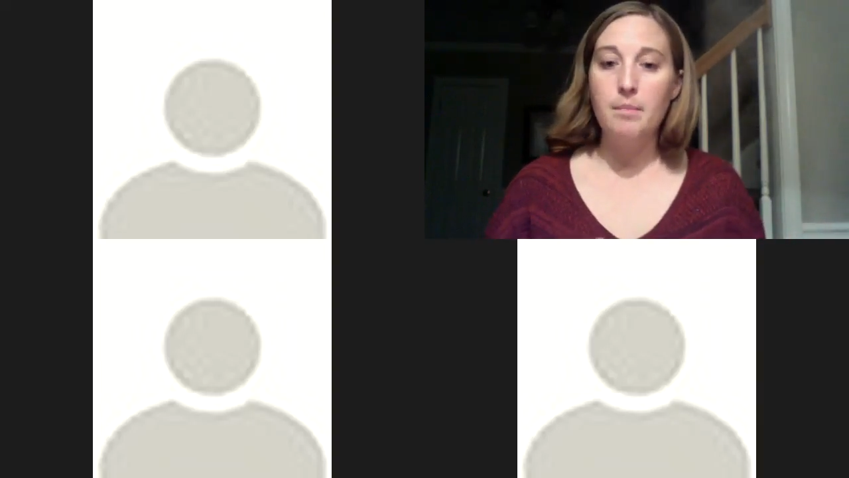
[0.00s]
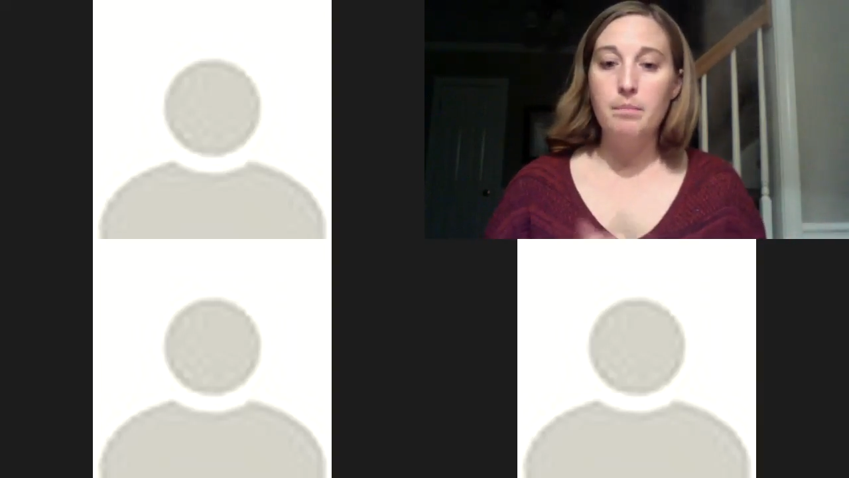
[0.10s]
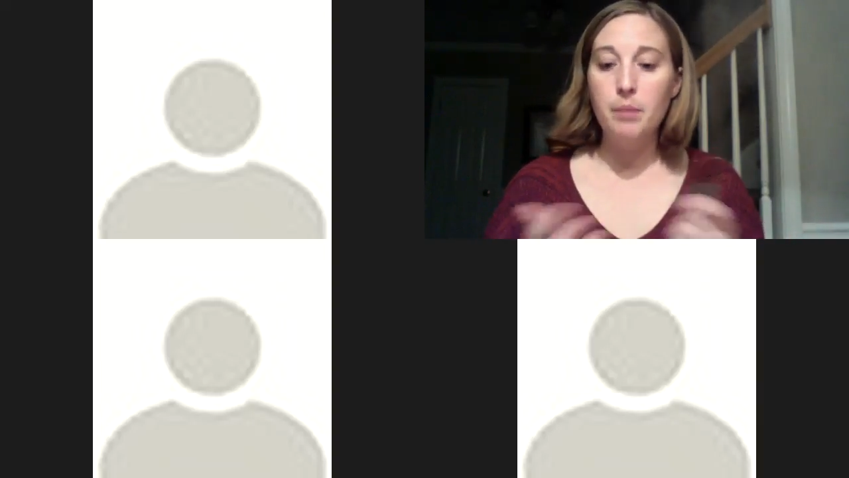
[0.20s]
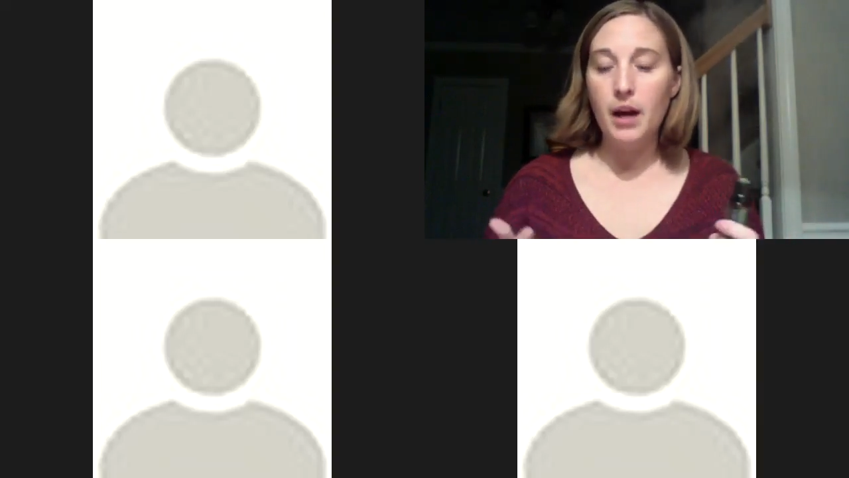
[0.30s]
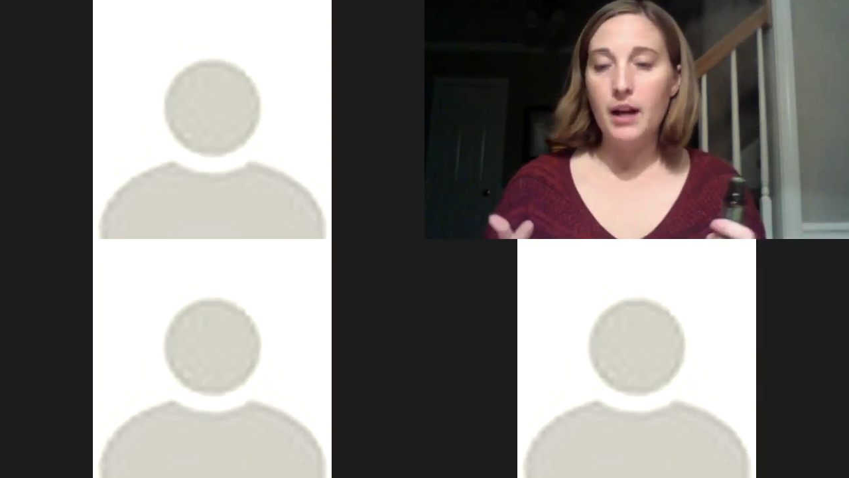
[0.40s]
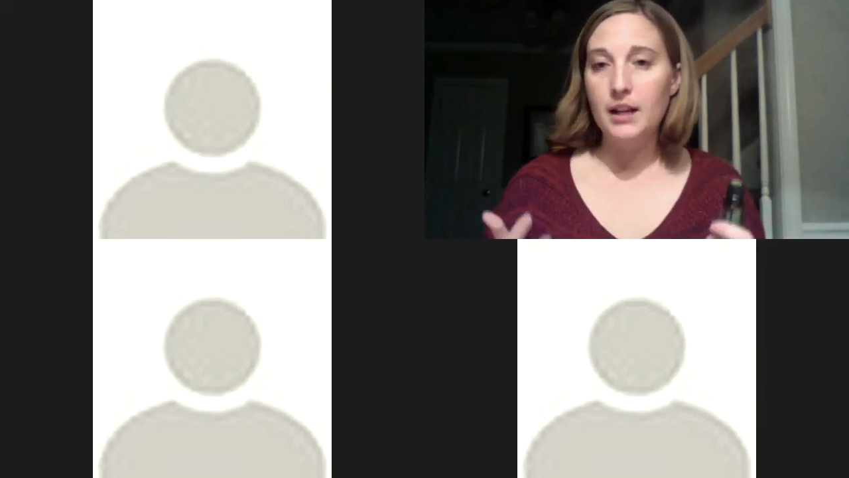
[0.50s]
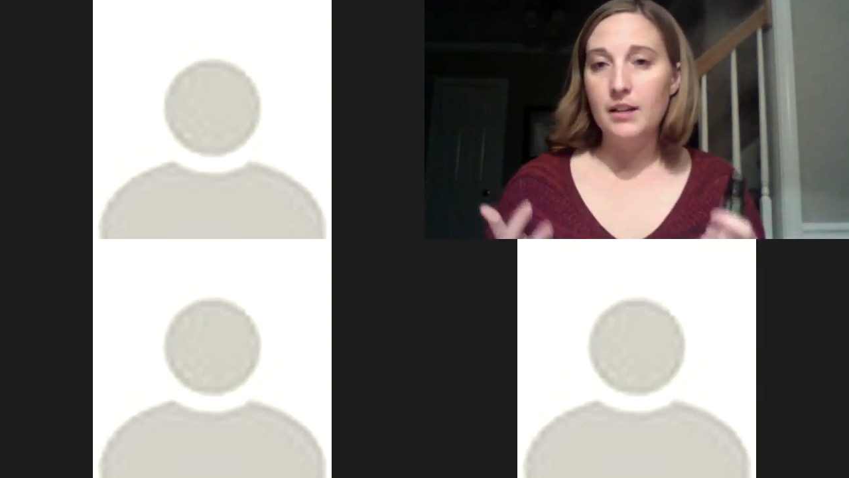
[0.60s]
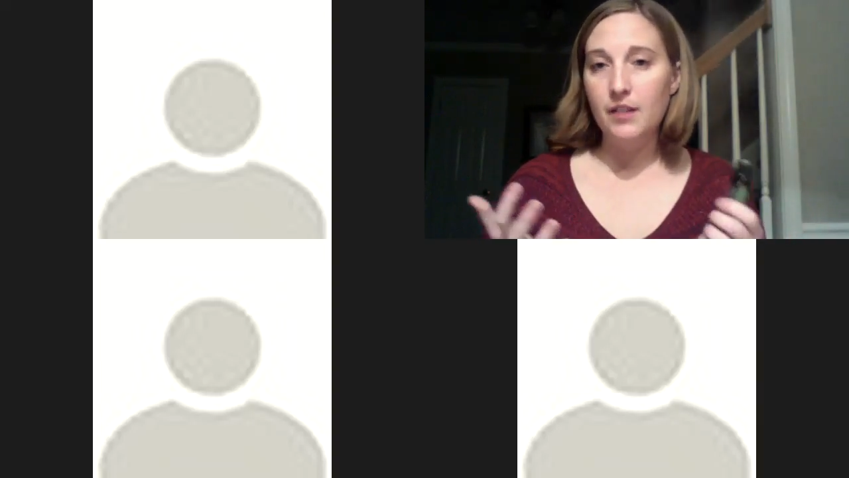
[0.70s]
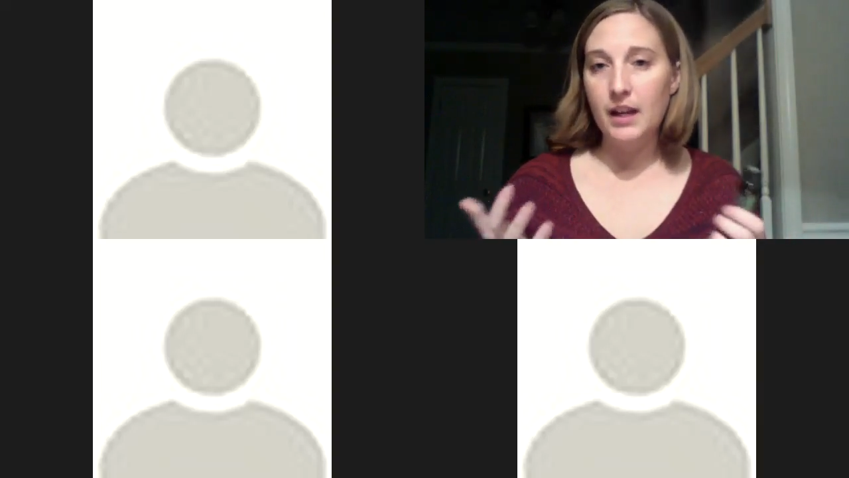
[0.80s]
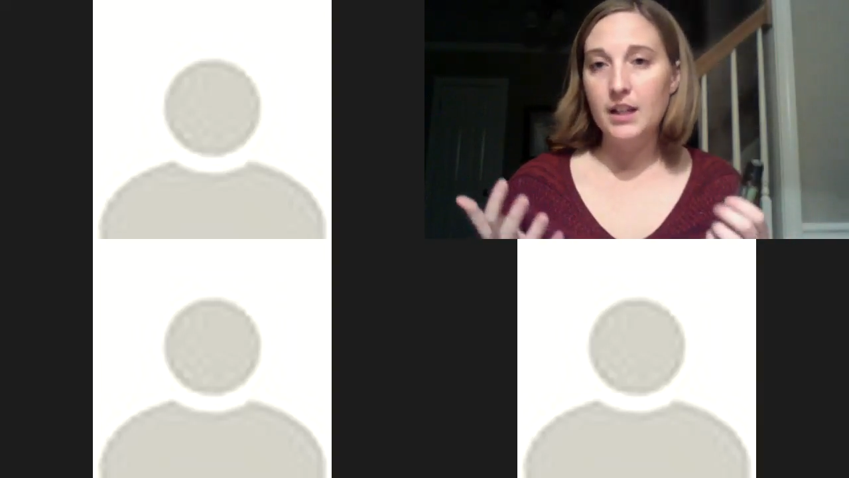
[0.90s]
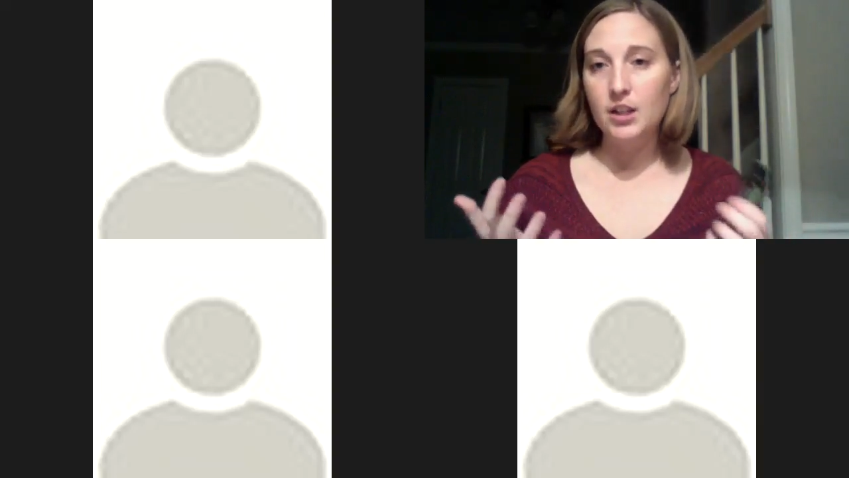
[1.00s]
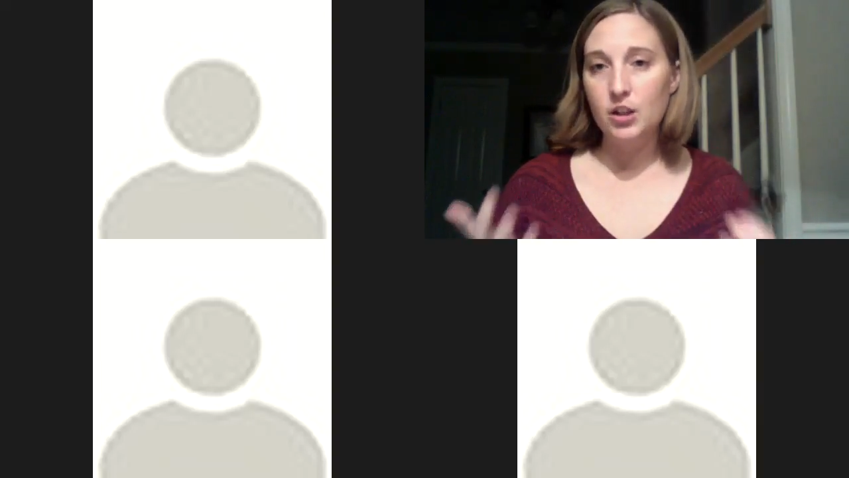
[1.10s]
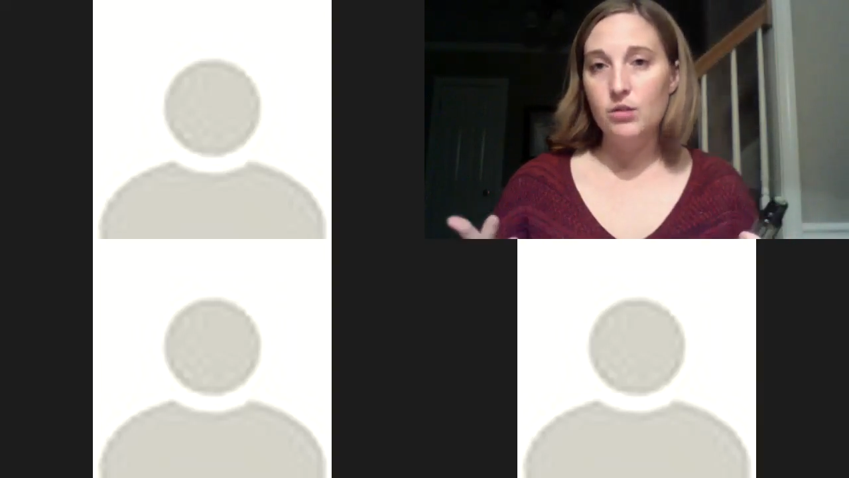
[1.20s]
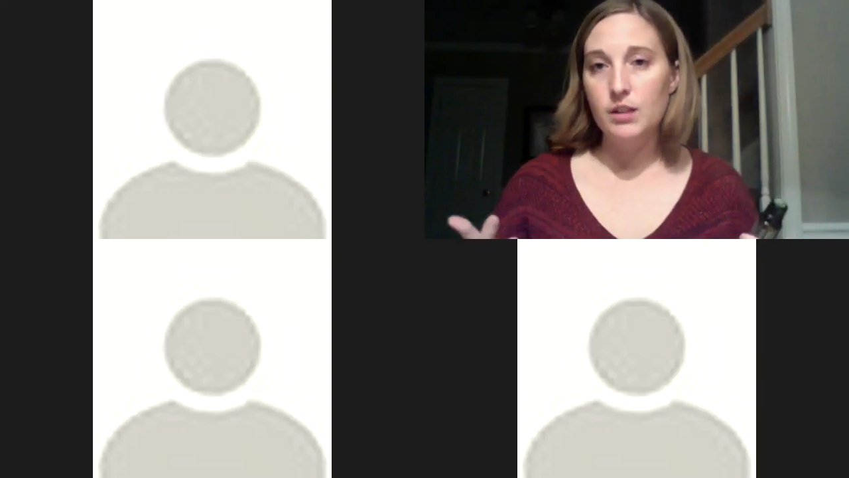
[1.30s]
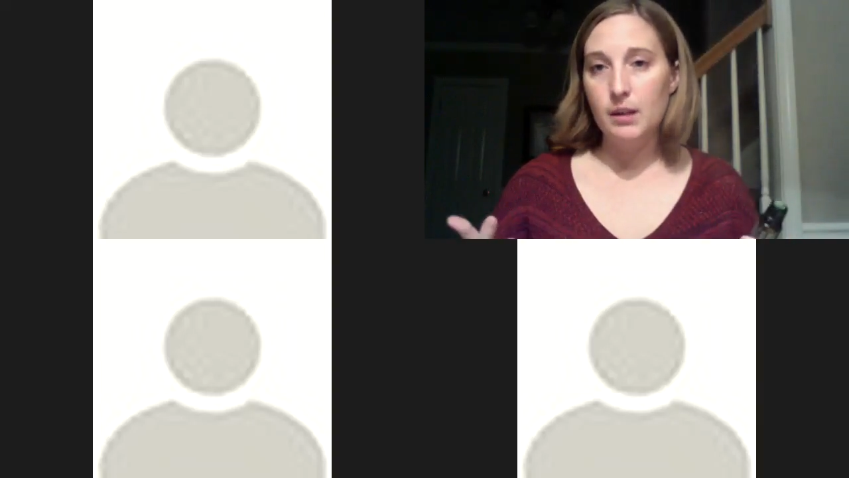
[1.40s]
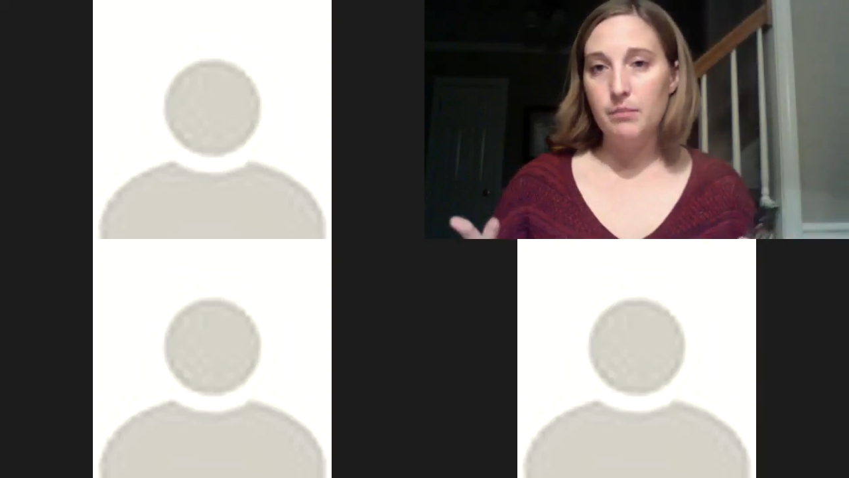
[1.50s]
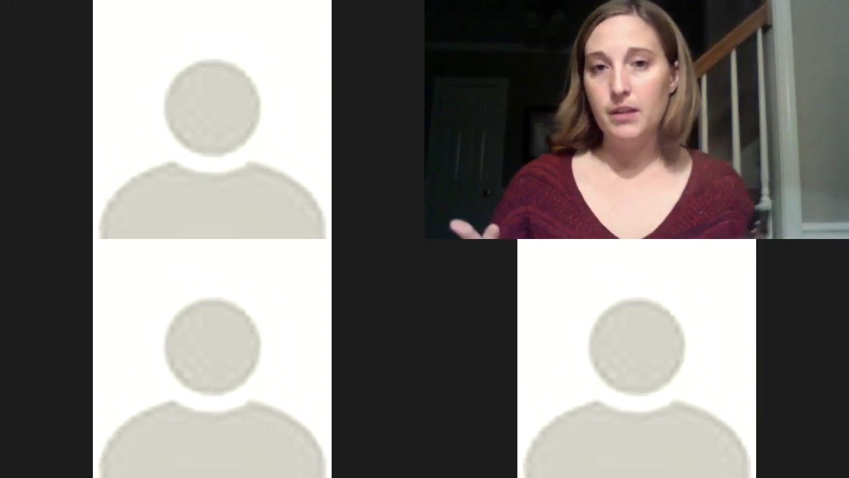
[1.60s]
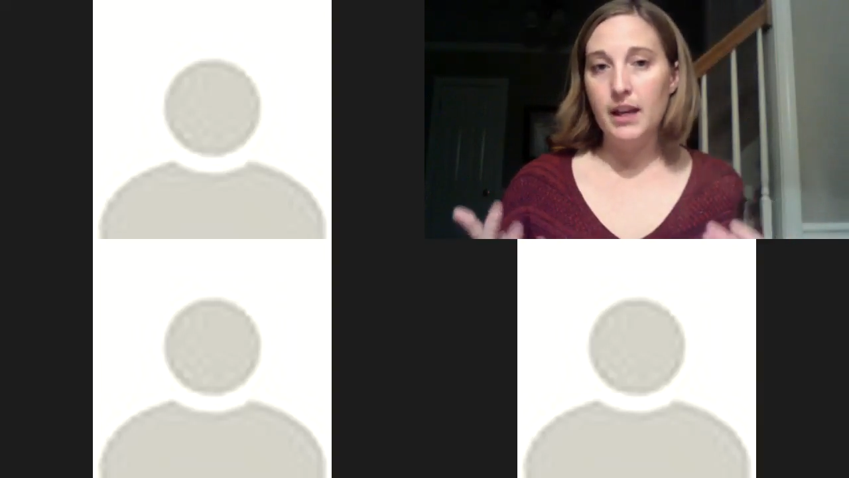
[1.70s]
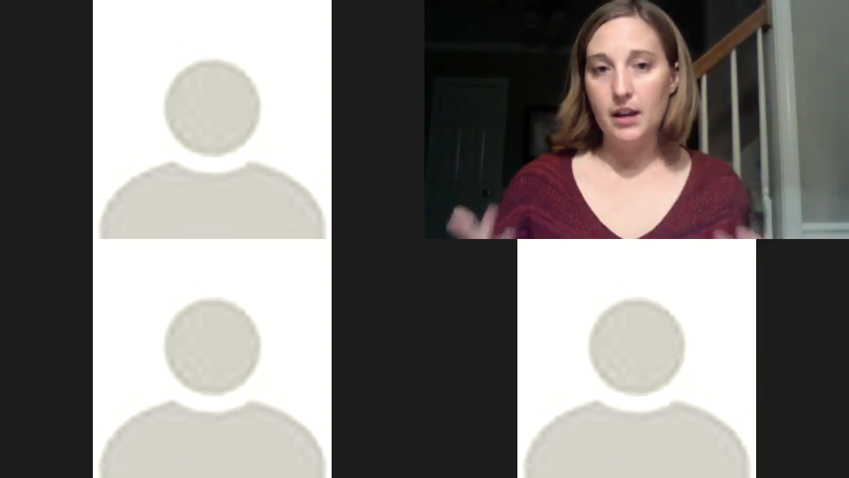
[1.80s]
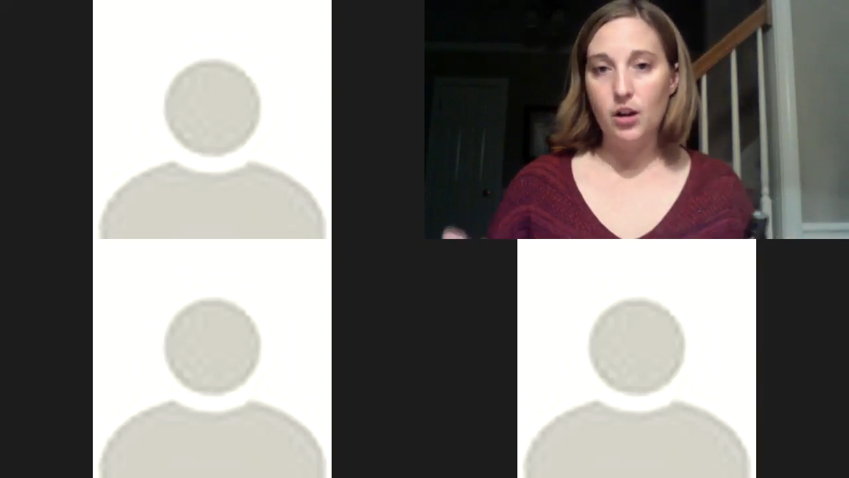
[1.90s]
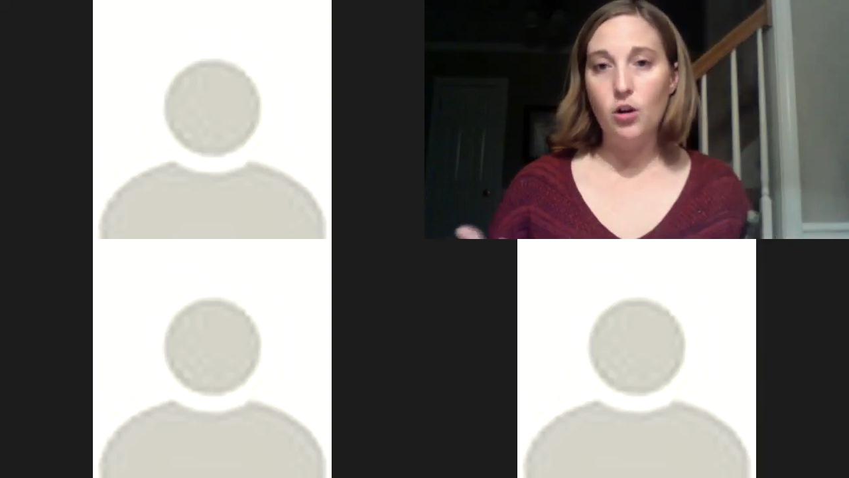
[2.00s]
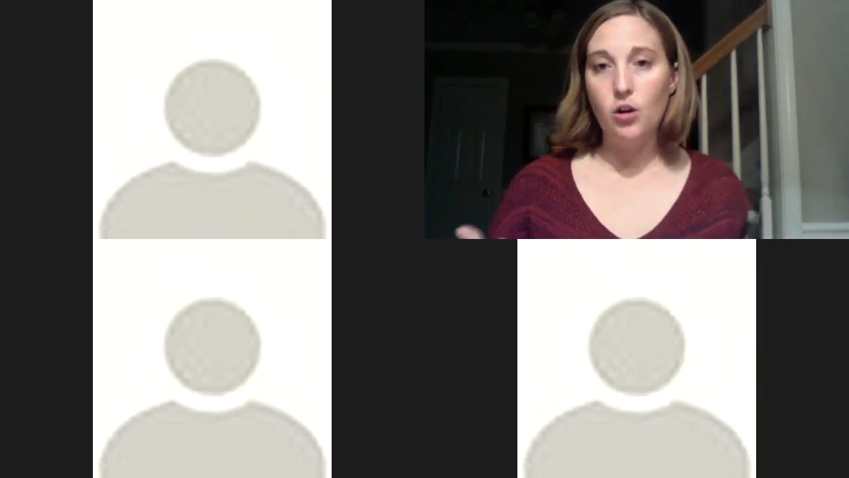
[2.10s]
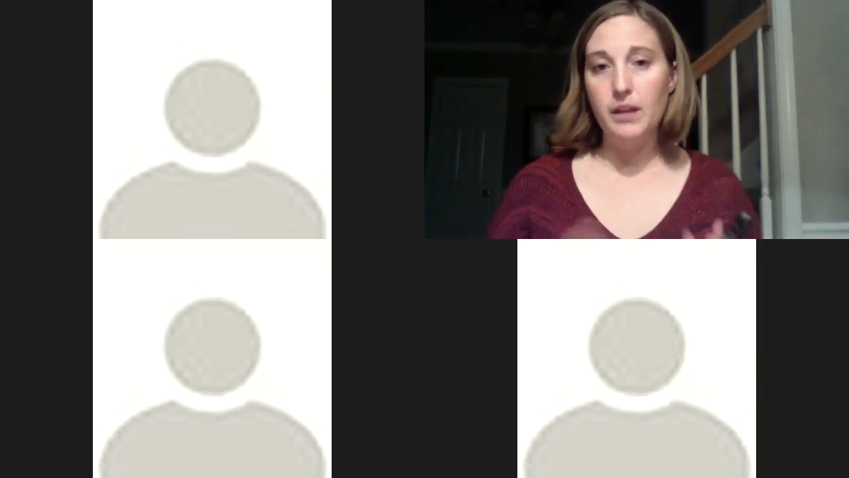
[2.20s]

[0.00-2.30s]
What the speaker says: But if I can use something at home